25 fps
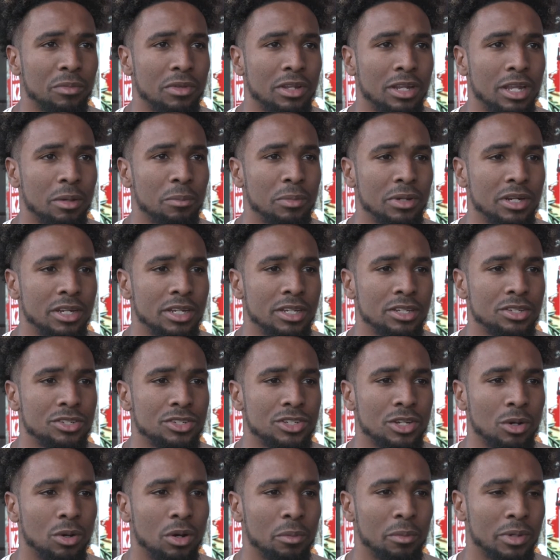the Lebanese
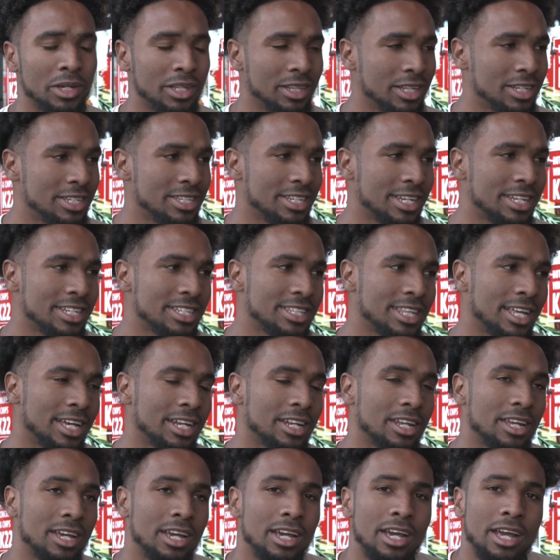shawarma in the sense that
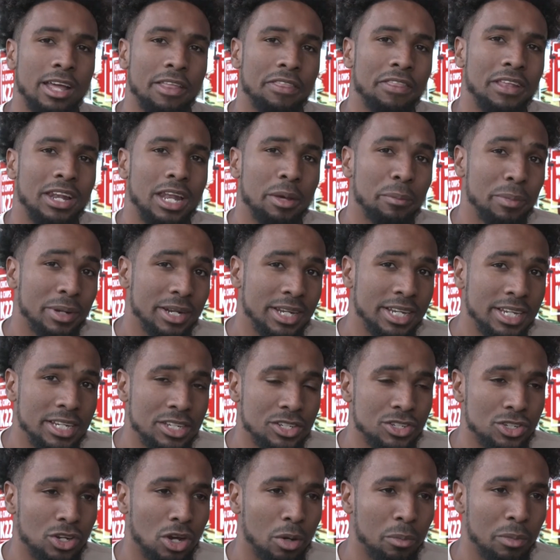the Lebanese
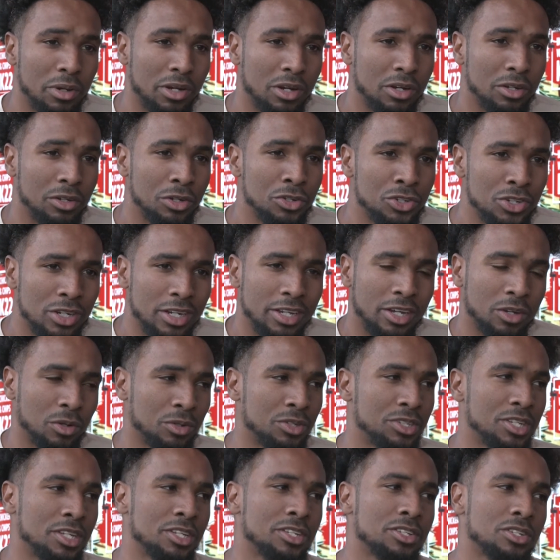shawarma usually
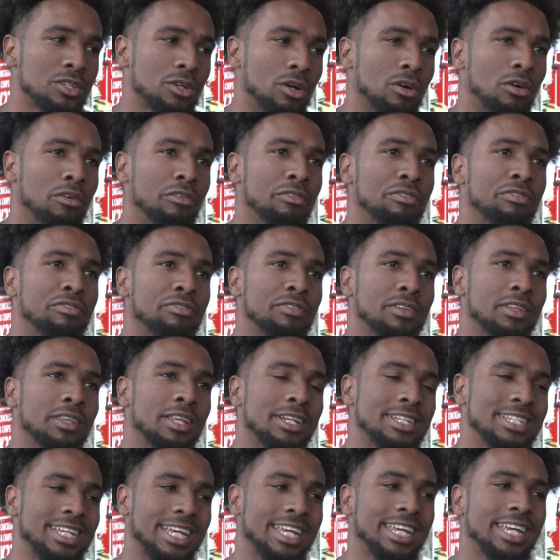consists of the
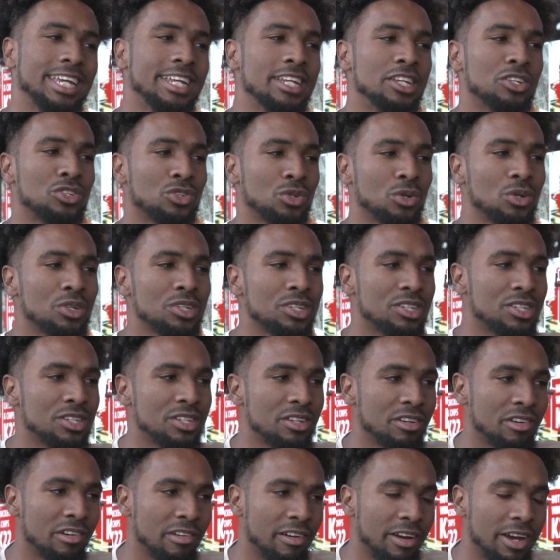tahini sauce,
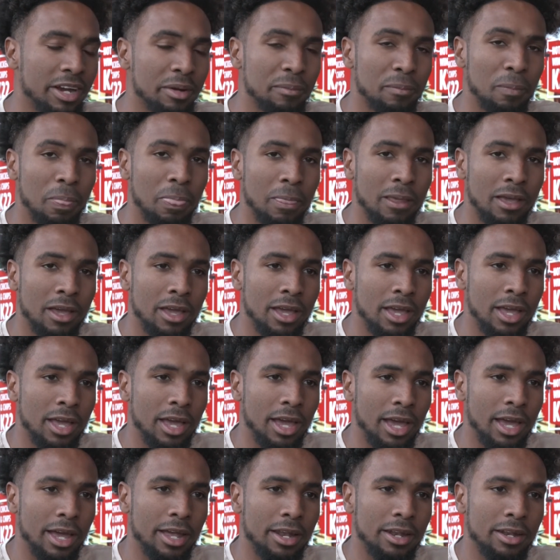right?
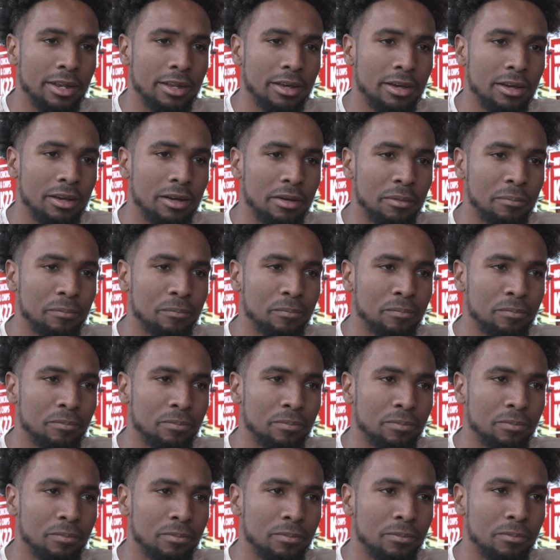And
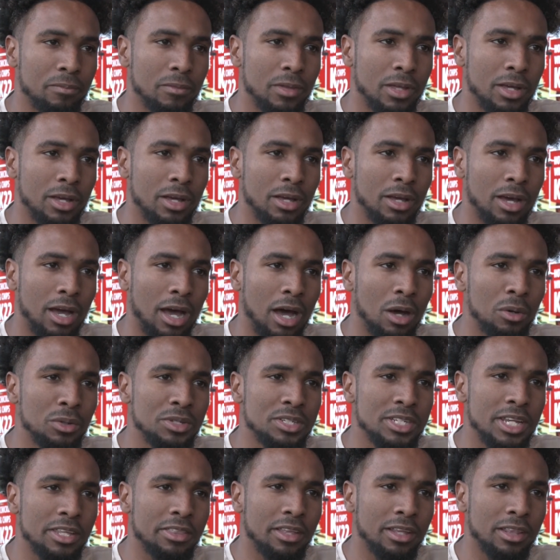I would
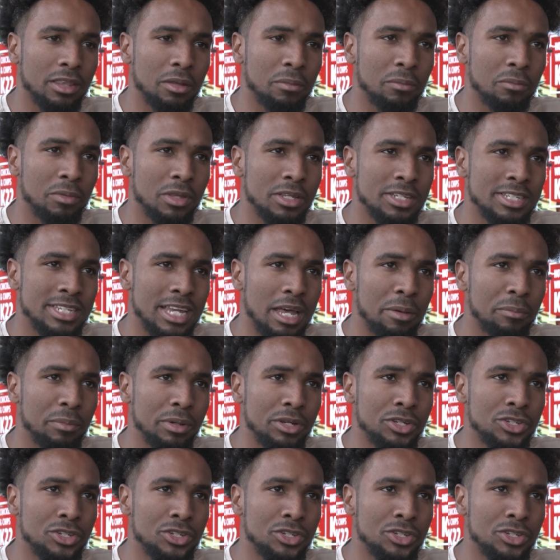say that the Zambian